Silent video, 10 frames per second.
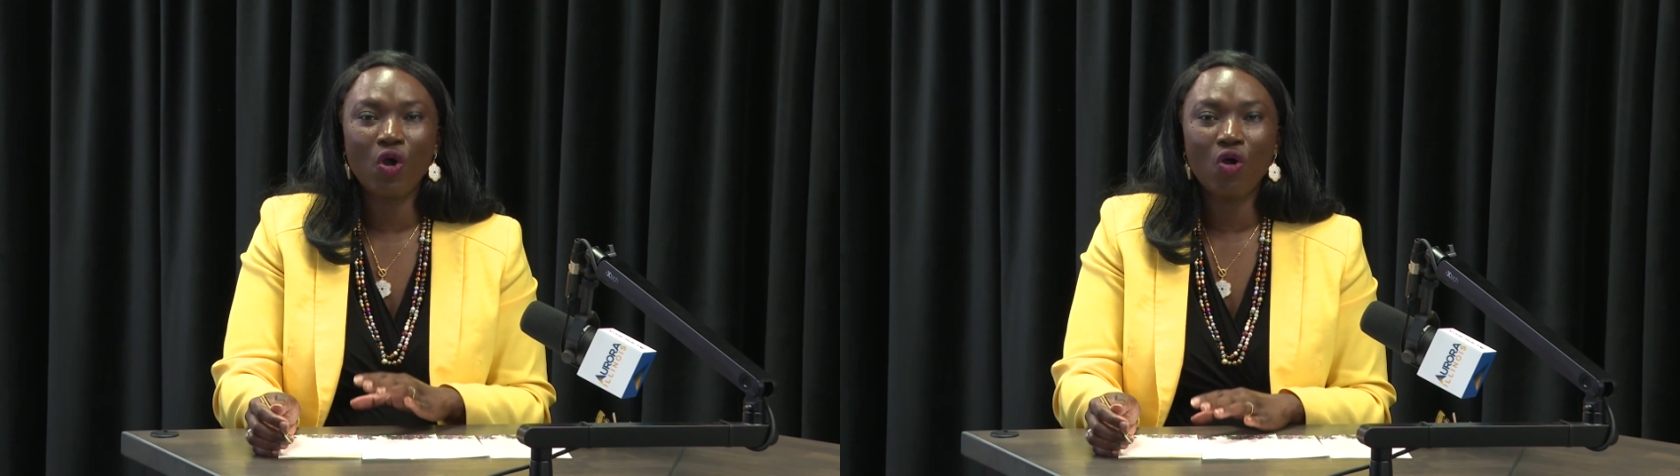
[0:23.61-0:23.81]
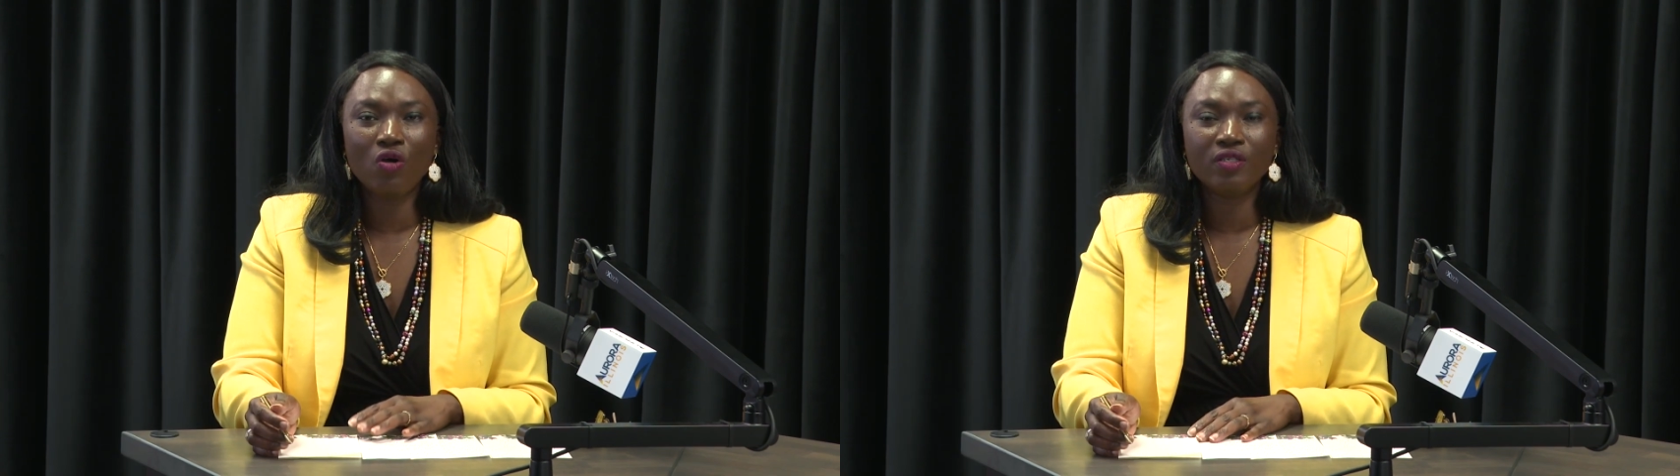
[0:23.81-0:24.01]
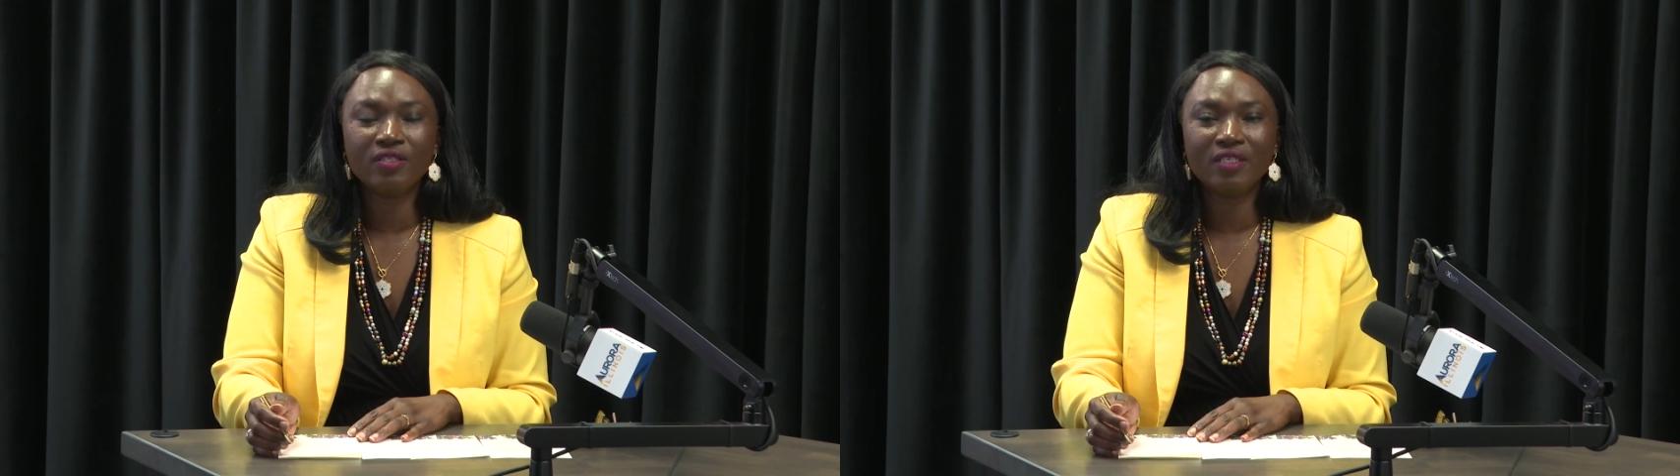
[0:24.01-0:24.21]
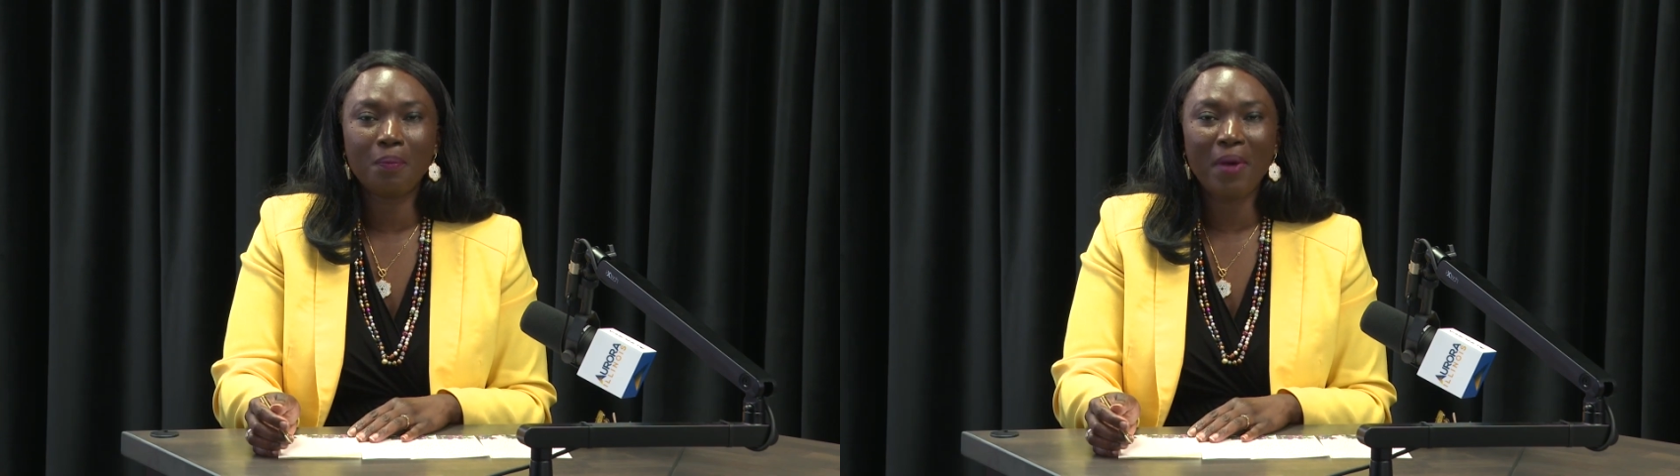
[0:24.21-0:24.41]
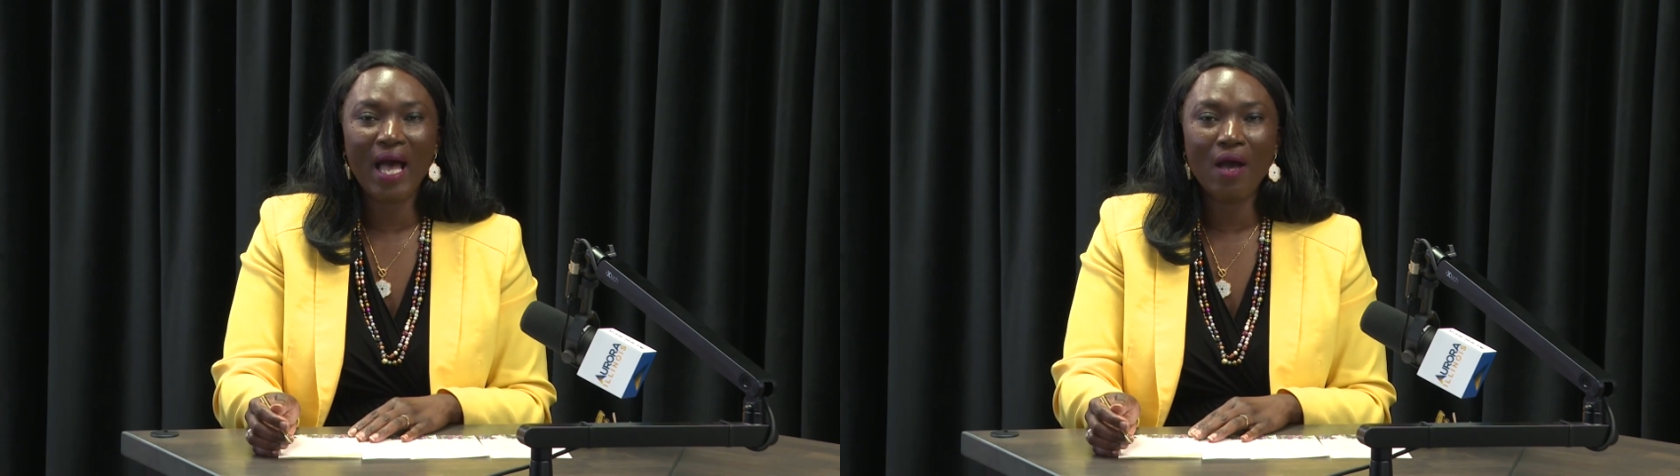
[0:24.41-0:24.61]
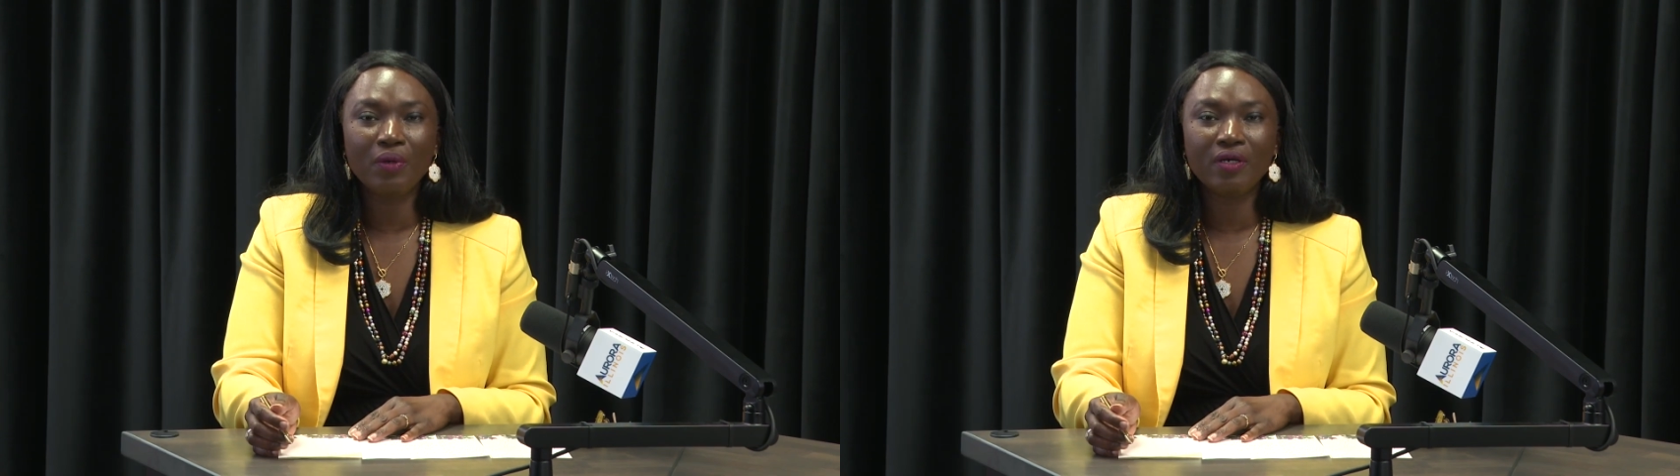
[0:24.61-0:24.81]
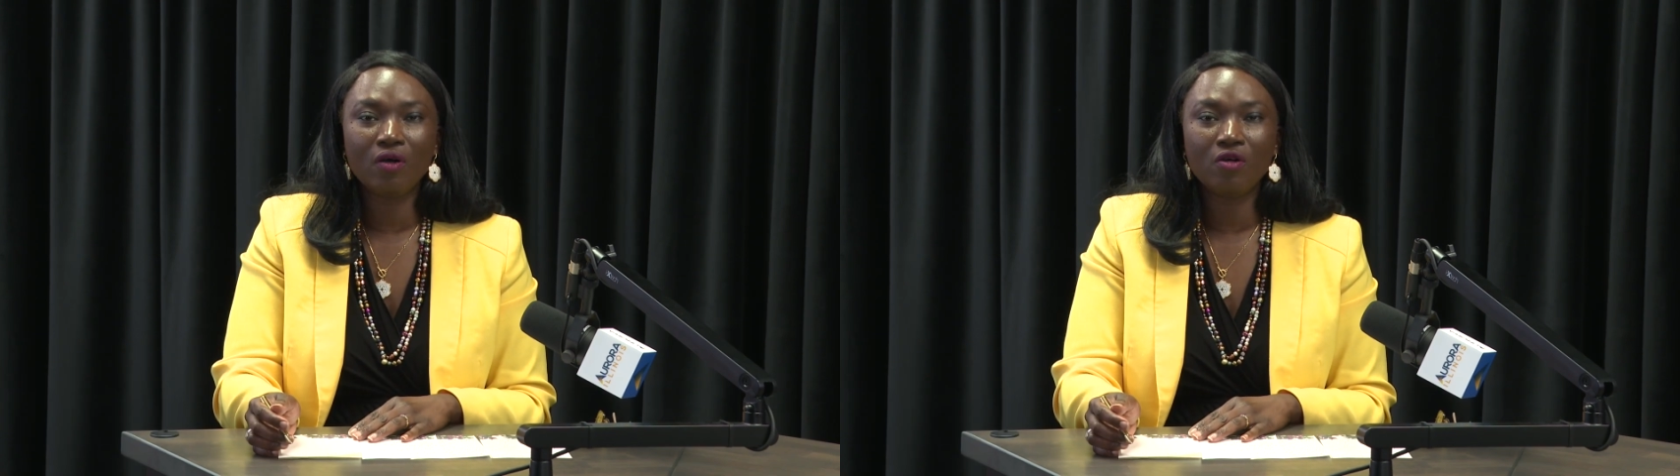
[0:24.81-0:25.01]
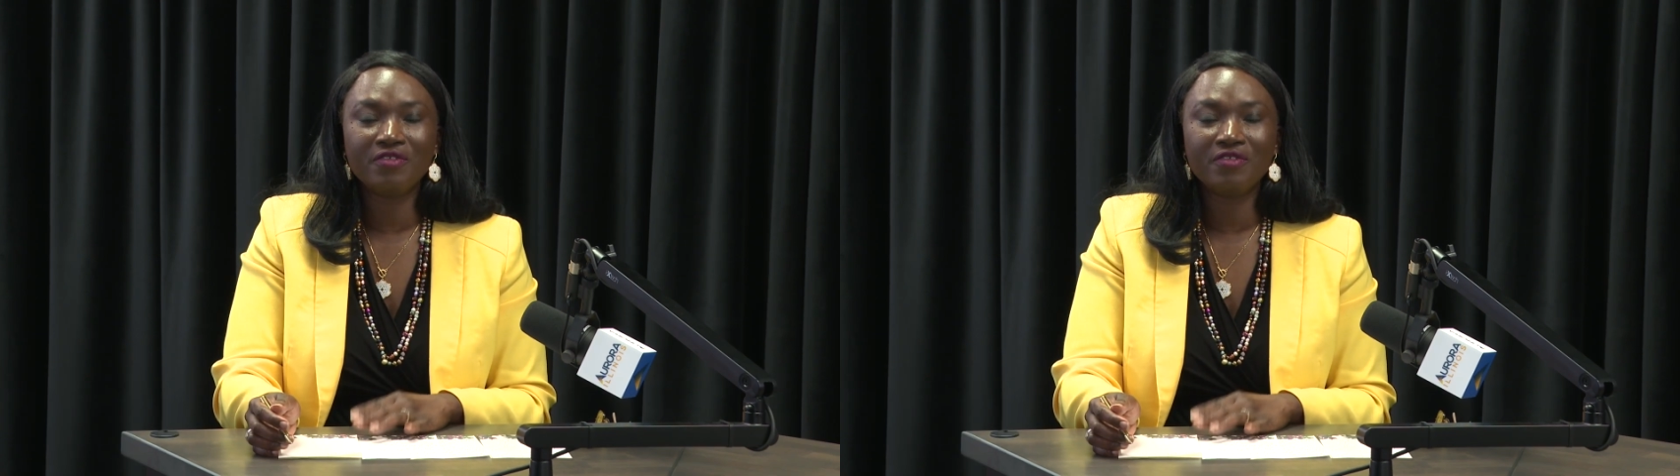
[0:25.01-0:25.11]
on the power of